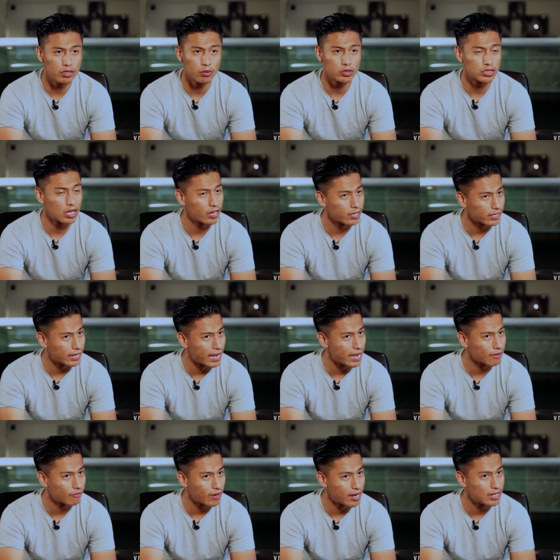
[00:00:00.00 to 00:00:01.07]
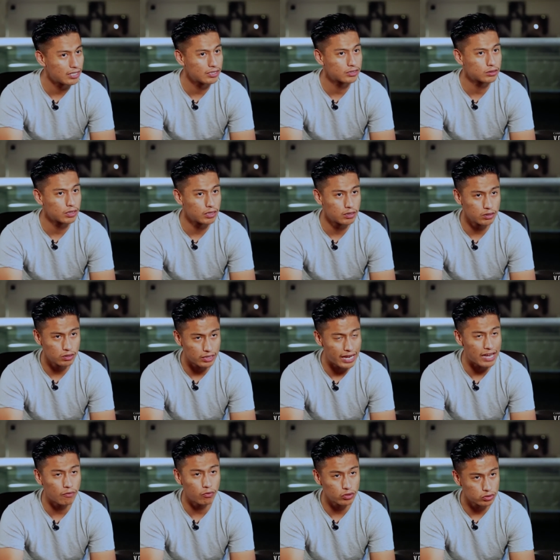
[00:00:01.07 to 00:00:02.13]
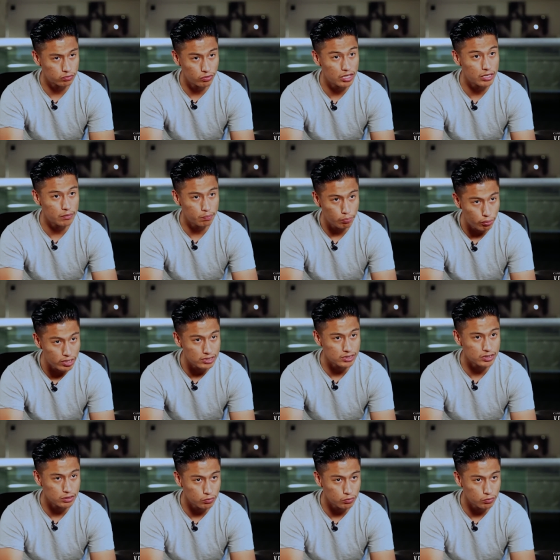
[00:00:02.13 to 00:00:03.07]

there was a lot of gang violence, and the gang was really present.